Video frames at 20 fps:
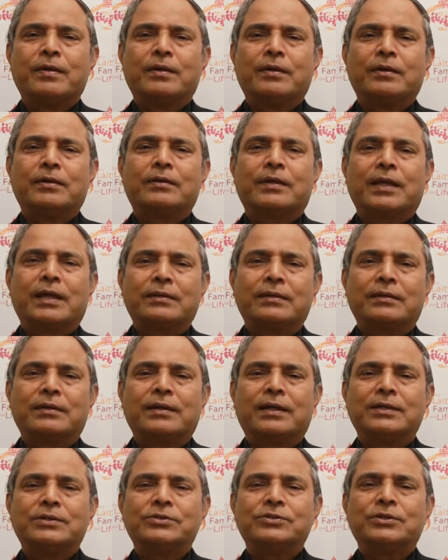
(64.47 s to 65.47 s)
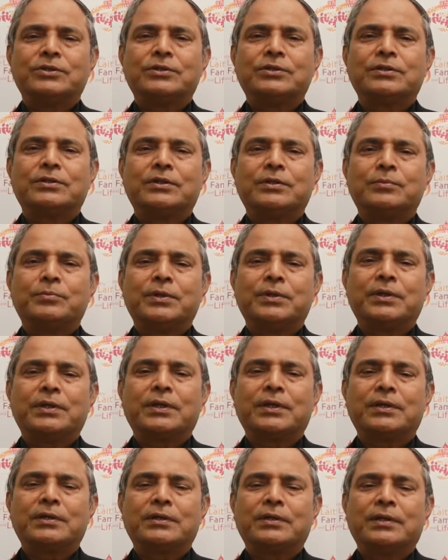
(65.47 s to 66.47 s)
in catechizing, in
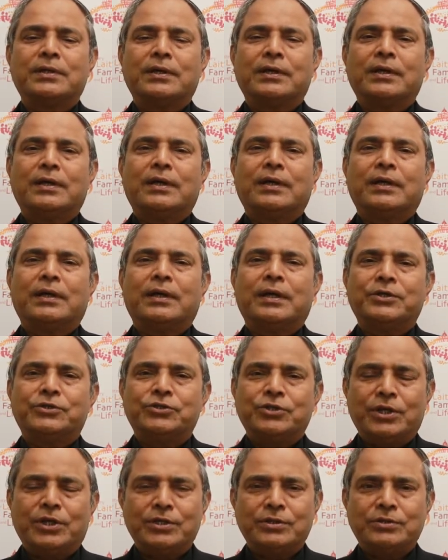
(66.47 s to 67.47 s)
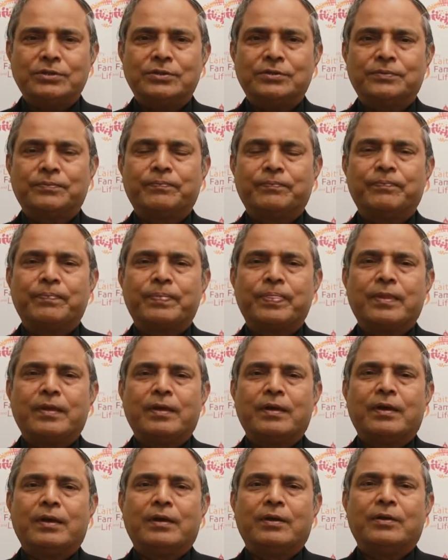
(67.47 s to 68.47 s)
bringing a change,
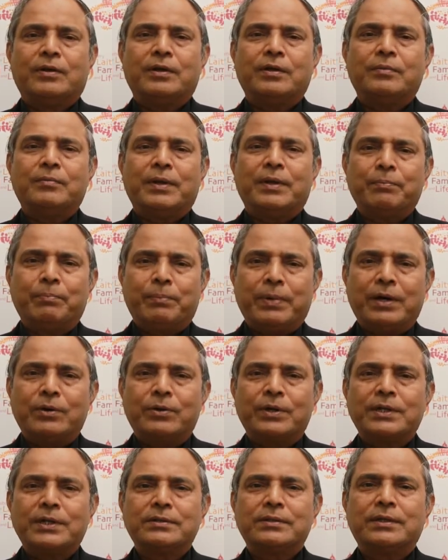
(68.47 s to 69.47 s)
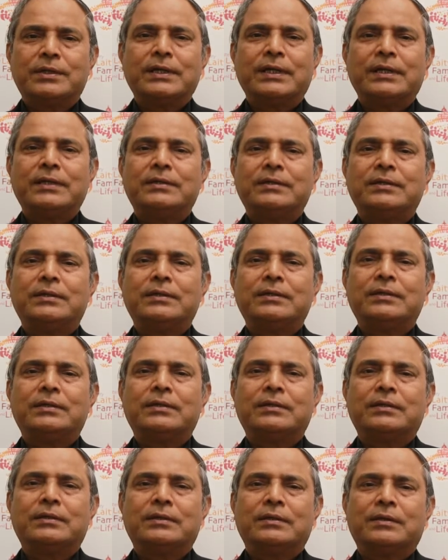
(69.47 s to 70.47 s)
in empowering the laity,
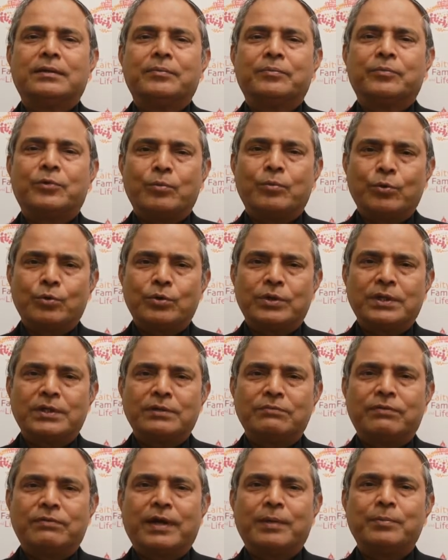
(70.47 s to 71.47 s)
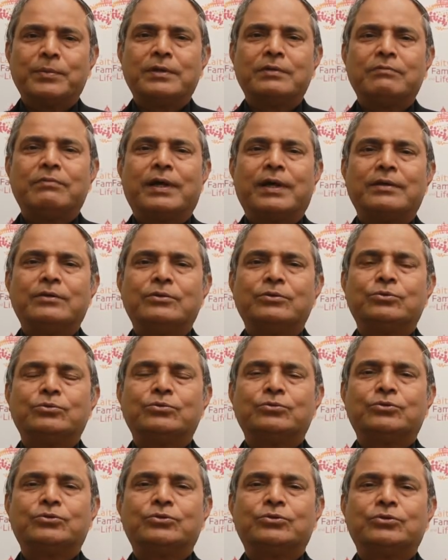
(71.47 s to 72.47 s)
promoting family
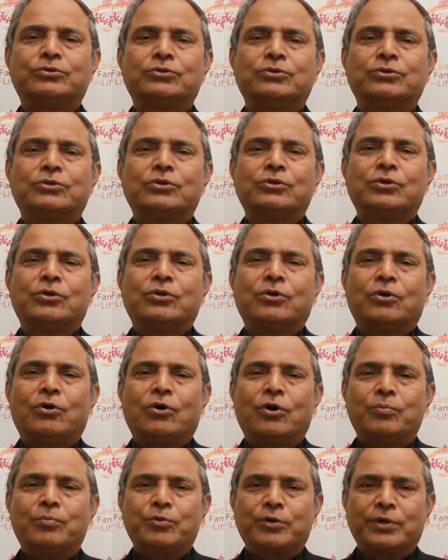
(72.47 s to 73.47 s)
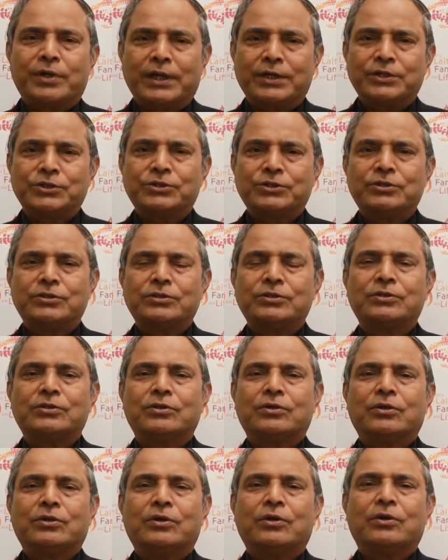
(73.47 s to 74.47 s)
values or
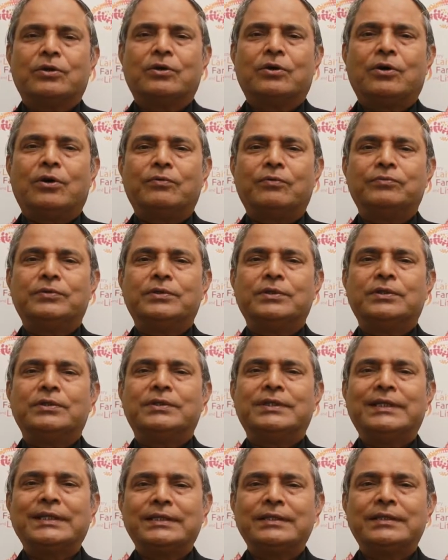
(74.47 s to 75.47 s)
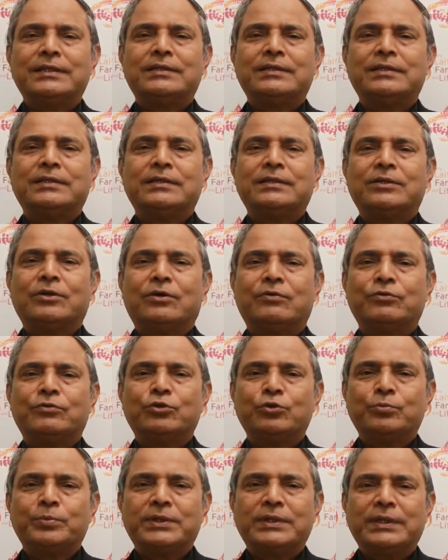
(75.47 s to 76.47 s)
protection of the dignity of
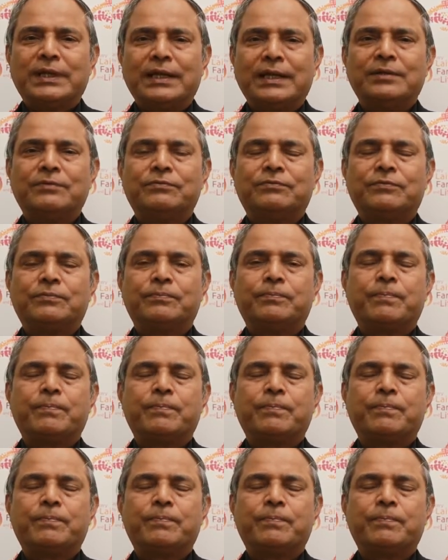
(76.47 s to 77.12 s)
human life.